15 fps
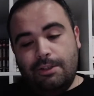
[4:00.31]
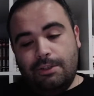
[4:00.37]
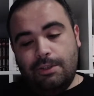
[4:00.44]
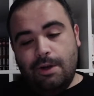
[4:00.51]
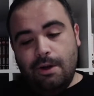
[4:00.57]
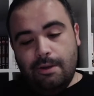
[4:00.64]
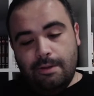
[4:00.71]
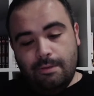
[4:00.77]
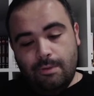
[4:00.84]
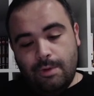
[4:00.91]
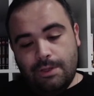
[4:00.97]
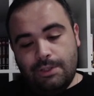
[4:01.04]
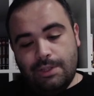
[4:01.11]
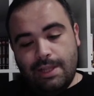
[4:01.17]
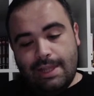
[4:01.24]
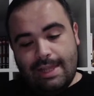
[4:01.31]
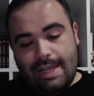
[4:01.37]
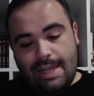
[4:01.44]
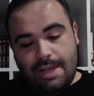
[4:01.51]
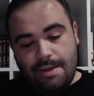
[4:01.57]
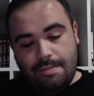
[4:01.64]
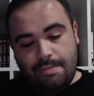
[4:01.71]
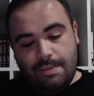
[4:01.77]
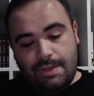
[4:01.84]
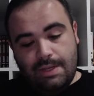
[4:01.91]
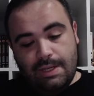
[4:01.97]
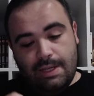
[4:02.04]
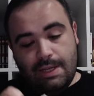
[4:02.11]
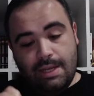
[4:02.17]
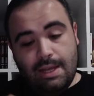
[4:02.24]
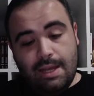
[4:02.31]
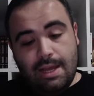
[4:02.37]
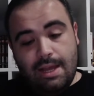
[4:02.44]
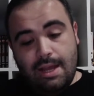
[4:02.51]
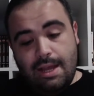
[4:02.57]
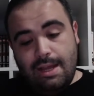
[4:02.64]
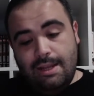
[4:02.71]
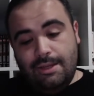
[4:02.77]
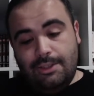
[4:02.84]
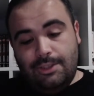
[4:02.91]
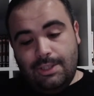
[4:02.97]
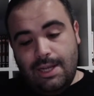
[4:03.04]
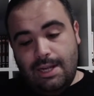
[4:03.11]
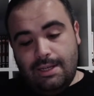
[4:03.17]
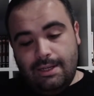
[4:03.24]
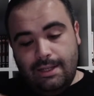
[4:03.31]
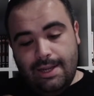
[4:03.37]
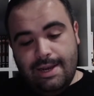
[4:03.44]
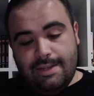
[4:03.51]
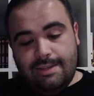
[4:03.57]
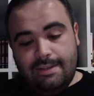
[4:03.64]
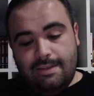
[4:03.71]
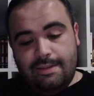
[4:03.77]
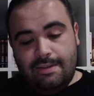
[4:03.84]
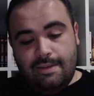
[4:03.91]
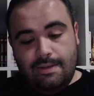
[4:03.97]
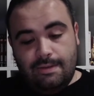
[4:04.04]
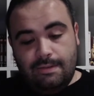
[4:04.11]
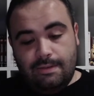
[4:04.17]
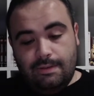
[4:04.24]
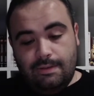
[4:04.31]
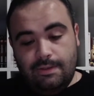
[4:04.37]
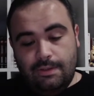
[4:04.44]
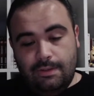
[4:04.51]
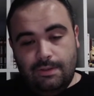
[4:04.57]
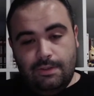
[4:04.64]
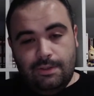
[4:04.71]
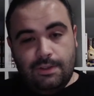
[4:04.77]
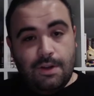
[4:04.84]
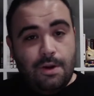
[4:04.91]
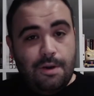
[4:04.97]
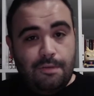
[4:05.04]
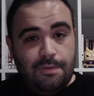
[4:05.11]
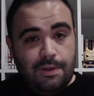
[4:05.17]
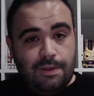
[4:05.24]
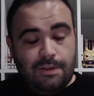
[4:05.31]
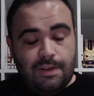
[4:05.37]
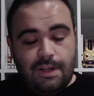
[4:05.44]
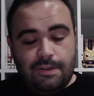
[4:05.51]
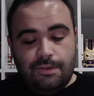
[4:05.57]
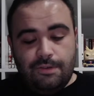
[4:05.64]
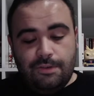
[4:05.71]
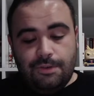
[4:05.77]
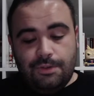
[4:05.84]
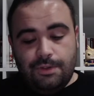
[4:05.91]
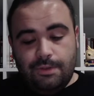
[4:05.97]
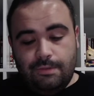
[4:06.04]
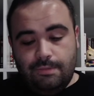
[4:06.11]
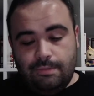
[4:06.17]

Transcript: Scarlet Witch themed shot glasses. Sorry for the sensors,